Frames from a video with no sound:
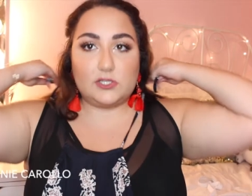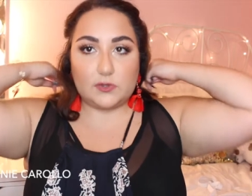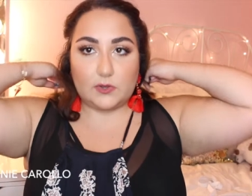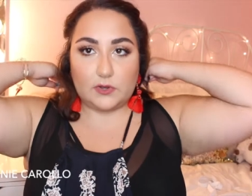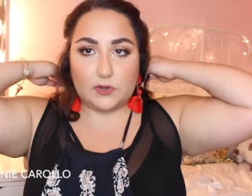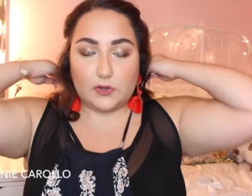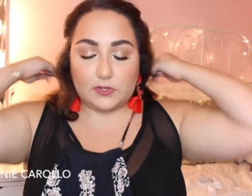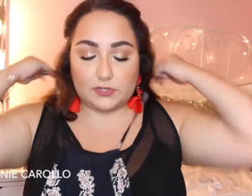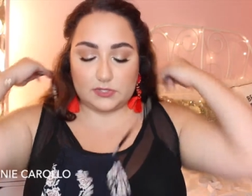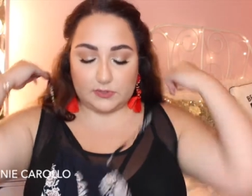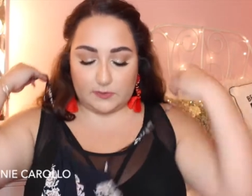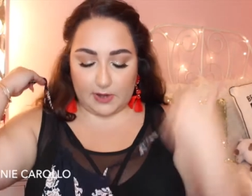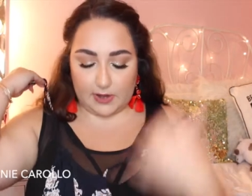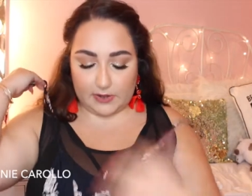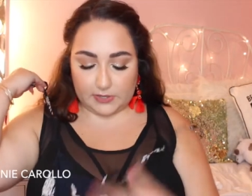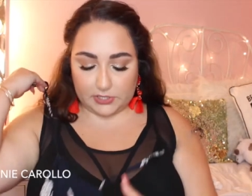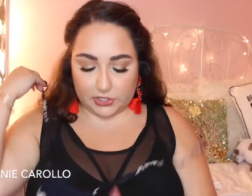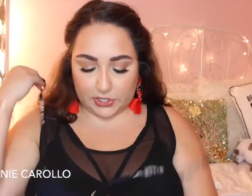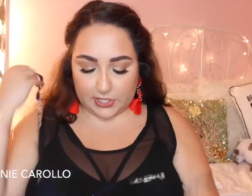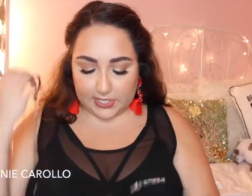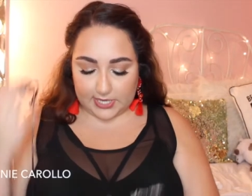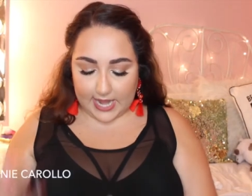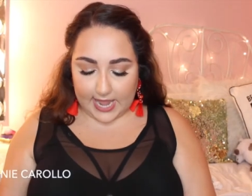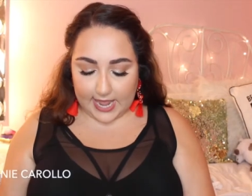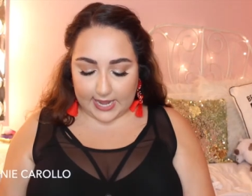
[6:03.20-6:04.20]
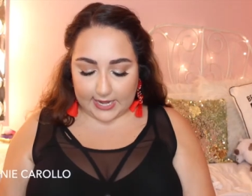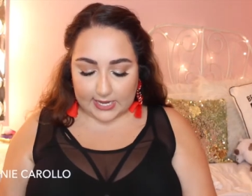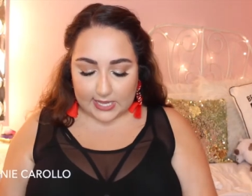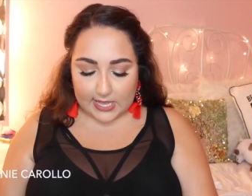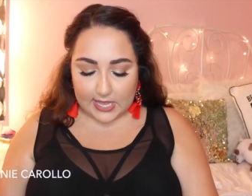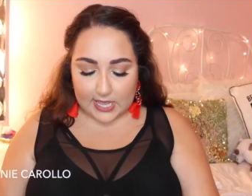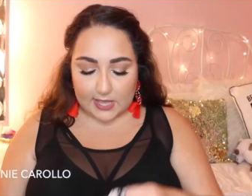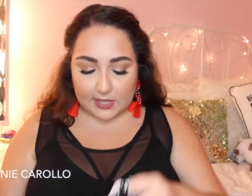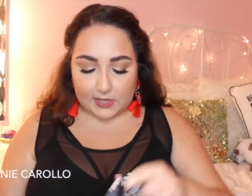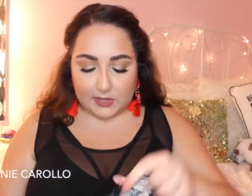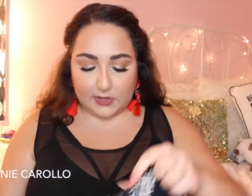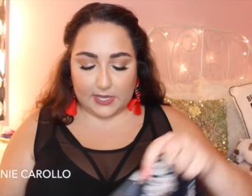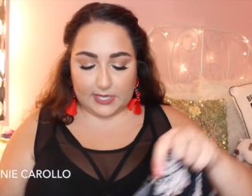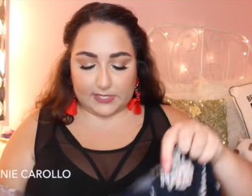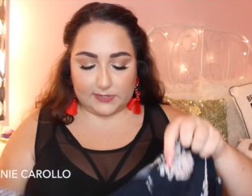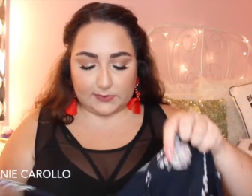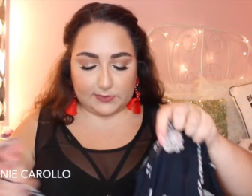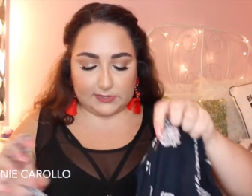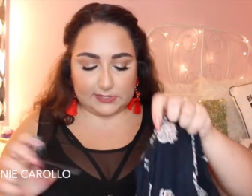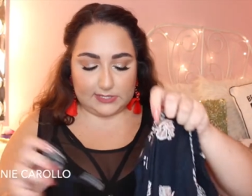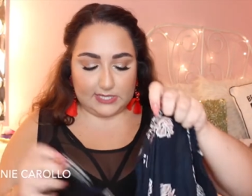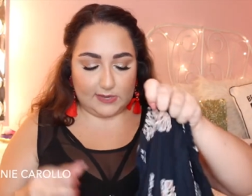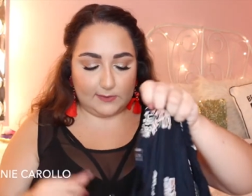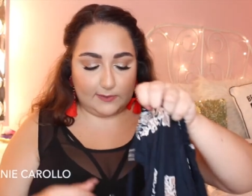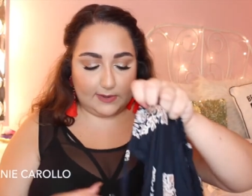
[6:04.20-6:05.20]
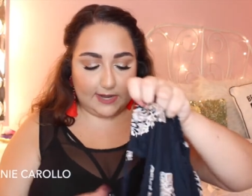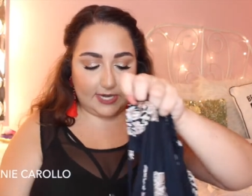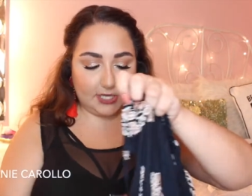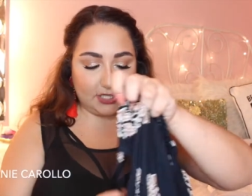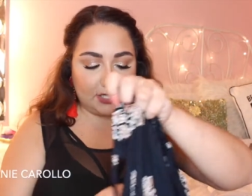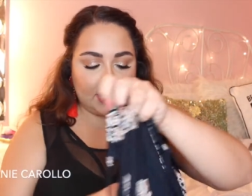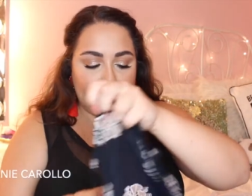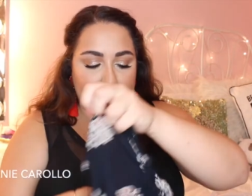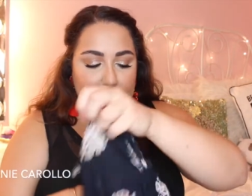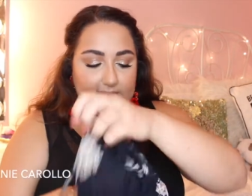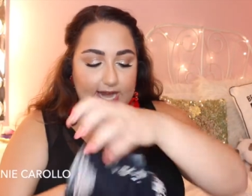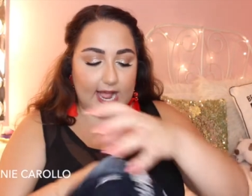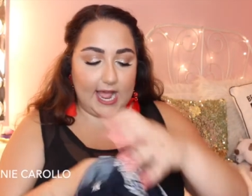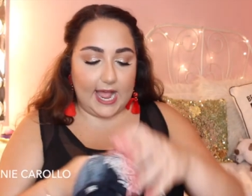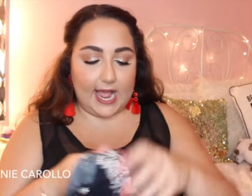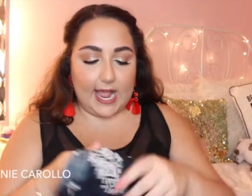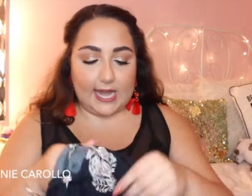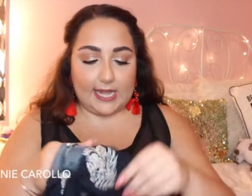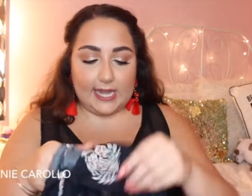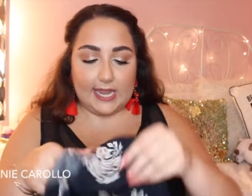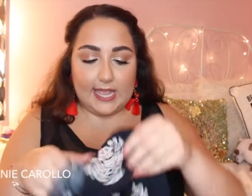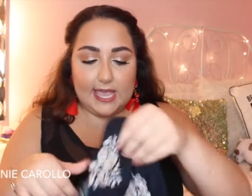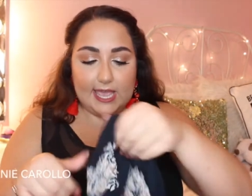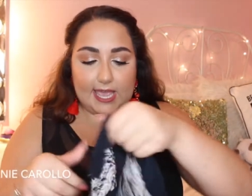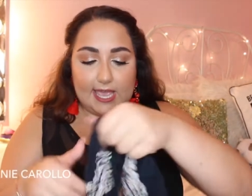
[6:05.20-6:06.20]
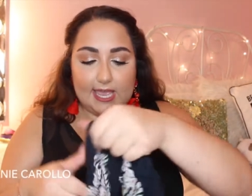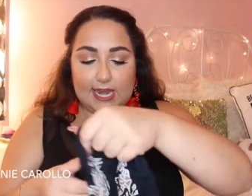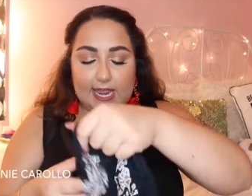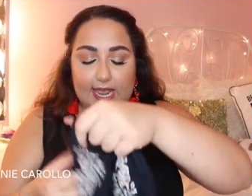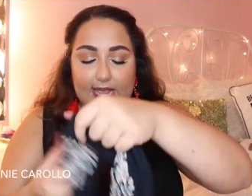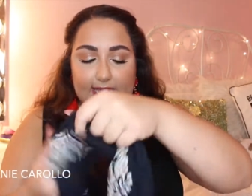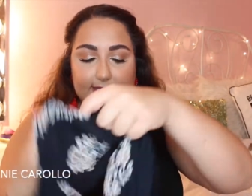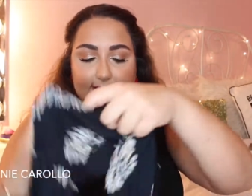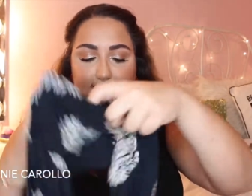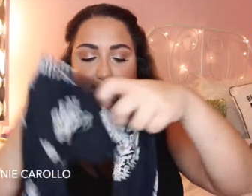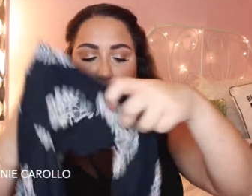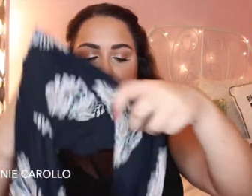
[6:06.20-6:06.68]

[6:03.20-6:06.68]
so it goes around your neck. You guys will see when I try it on. It has